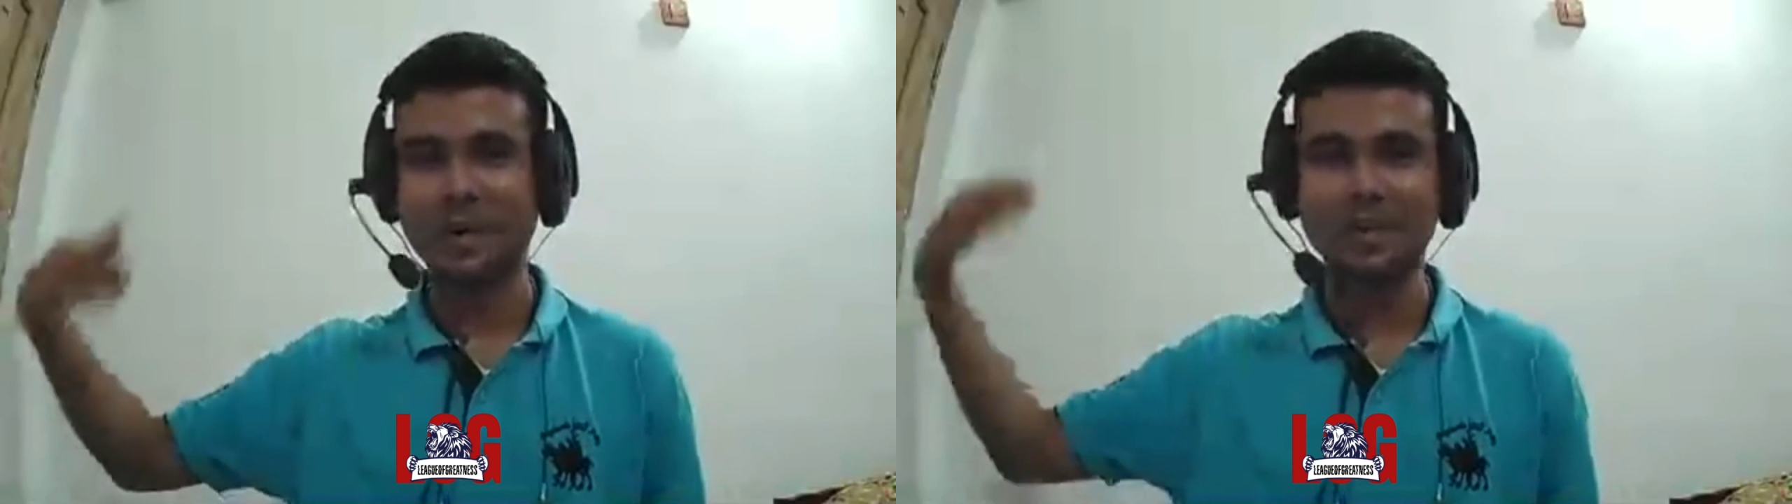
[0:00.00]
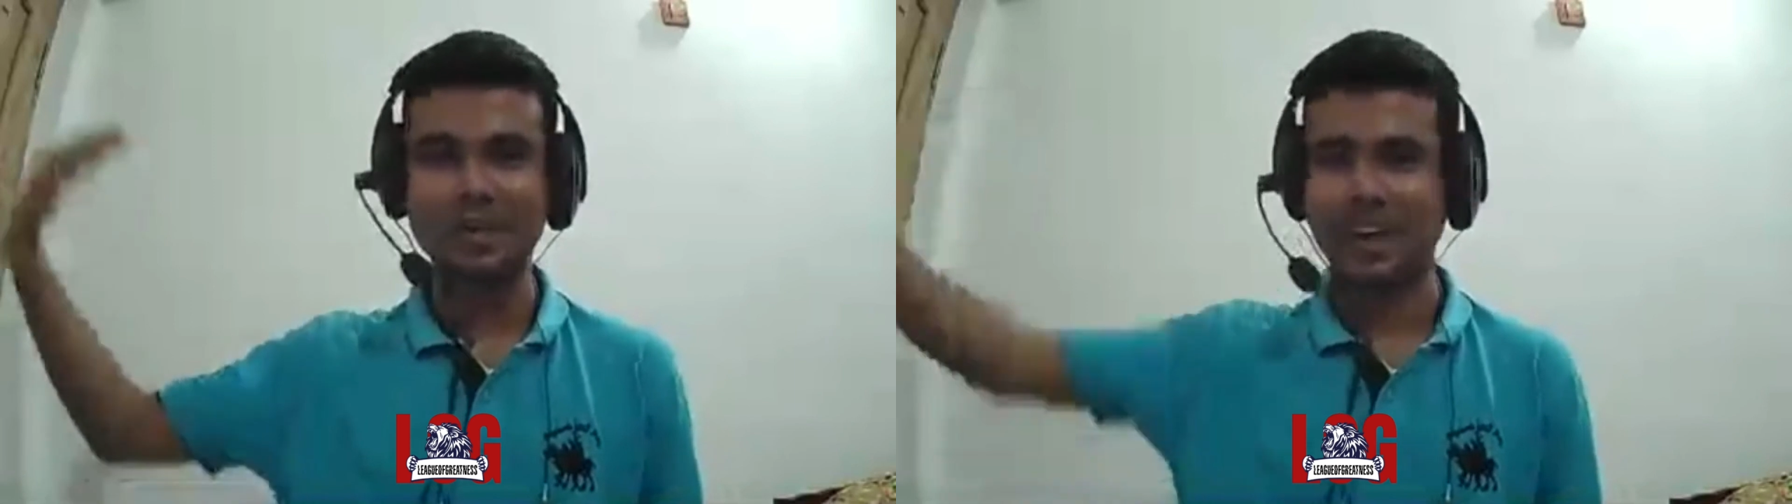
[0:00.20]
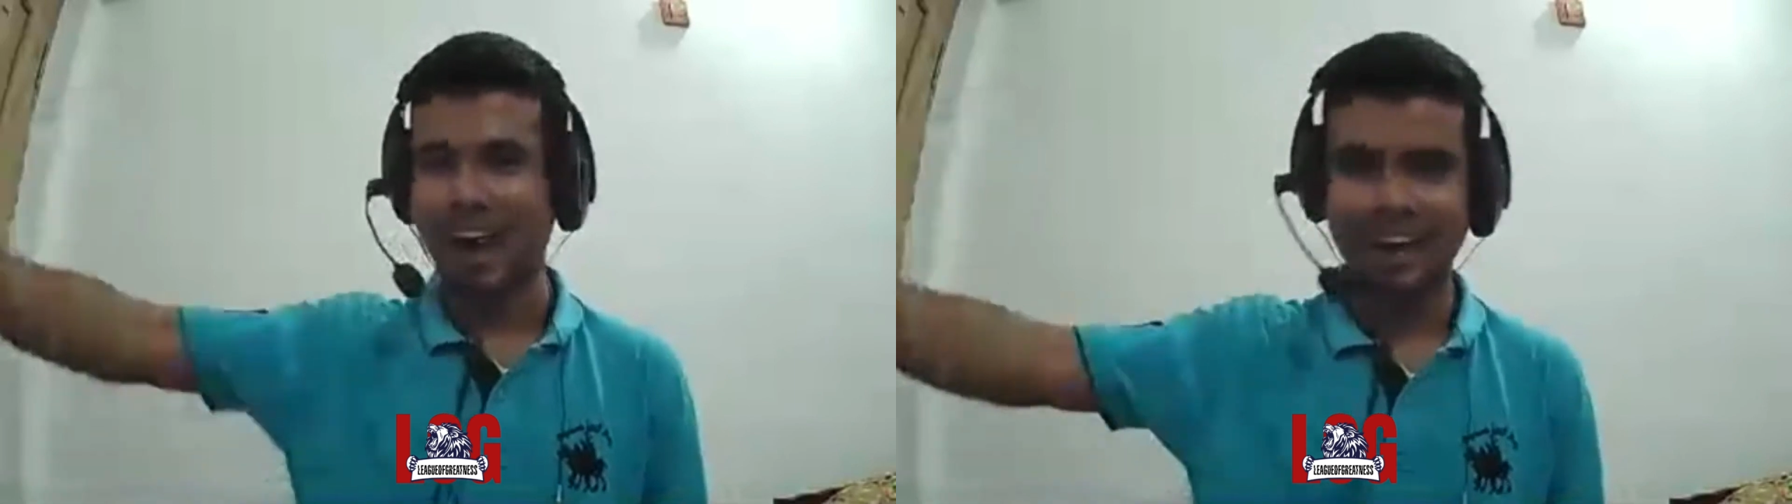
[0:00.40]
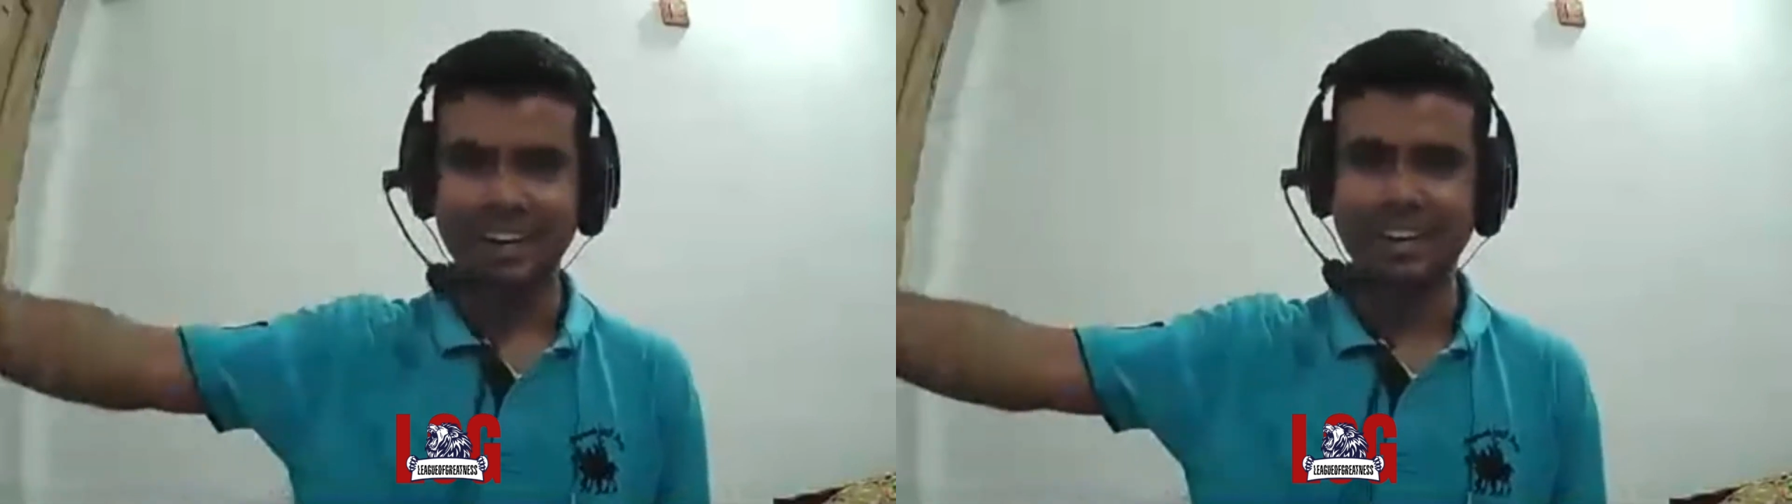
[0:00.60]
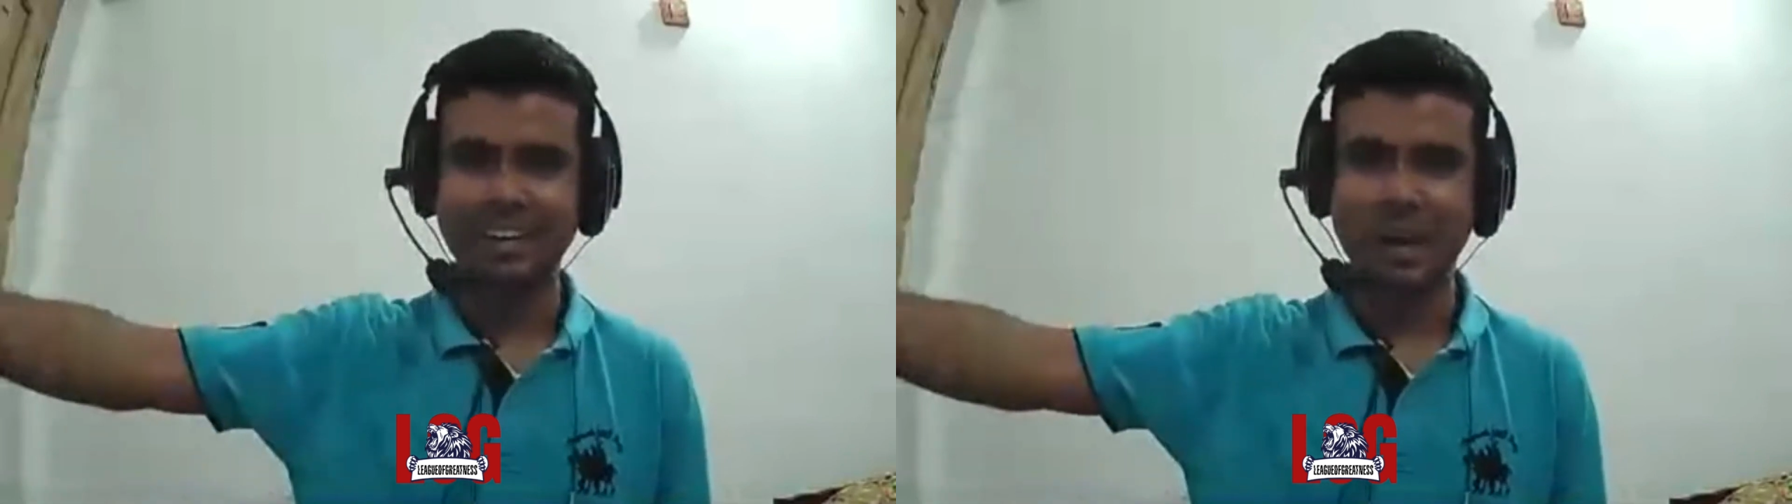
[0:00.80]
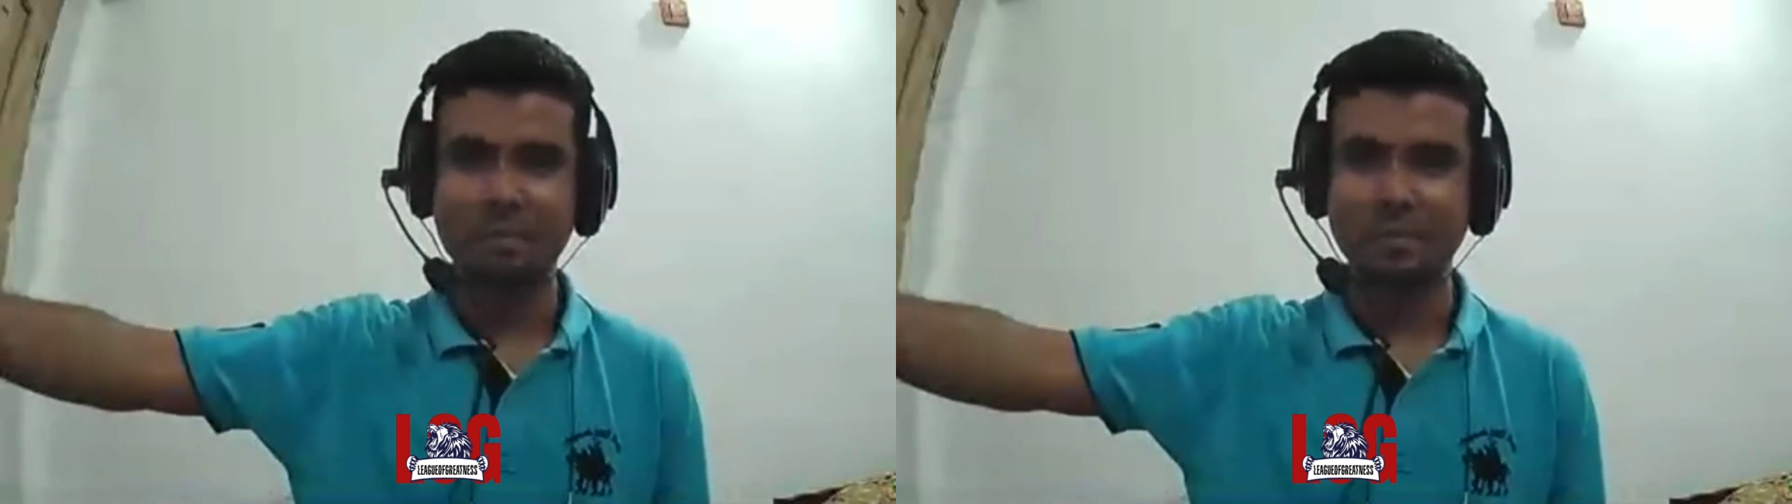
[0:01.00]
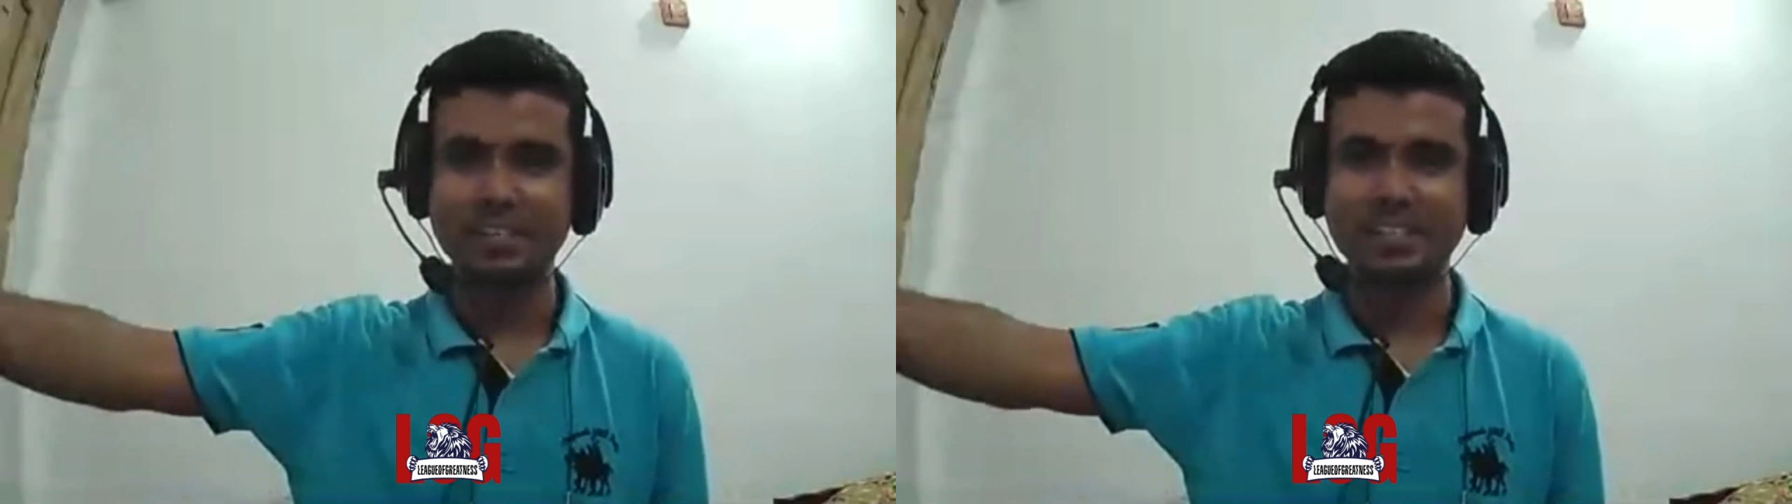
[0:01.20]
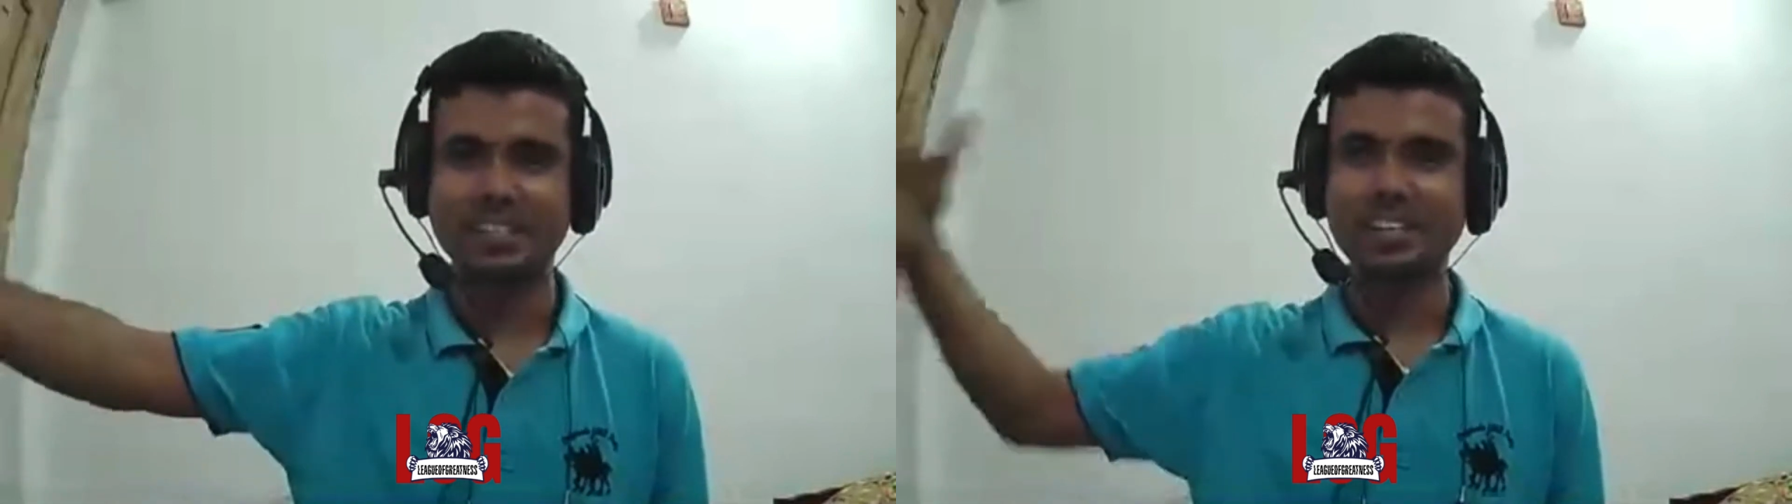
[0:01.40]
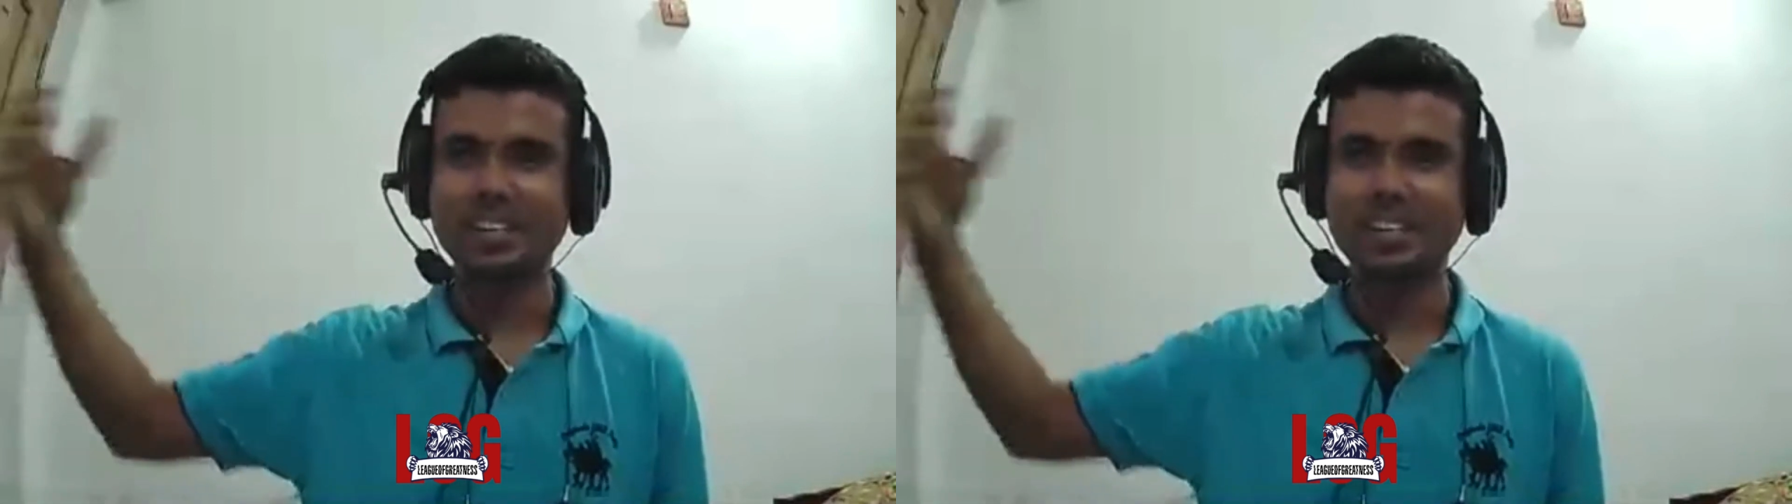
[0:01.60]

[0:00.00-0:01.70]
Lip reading: other companies